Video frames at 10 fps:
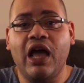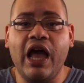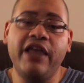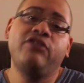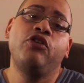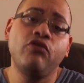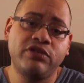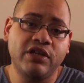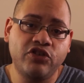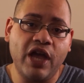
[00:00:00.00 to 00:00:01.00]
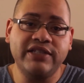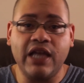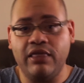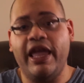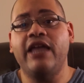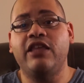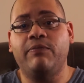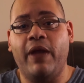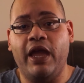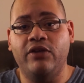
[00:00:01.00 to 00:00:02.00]
I do suggest a landing
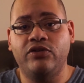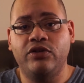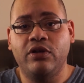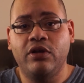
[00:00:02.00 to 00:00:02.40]
page.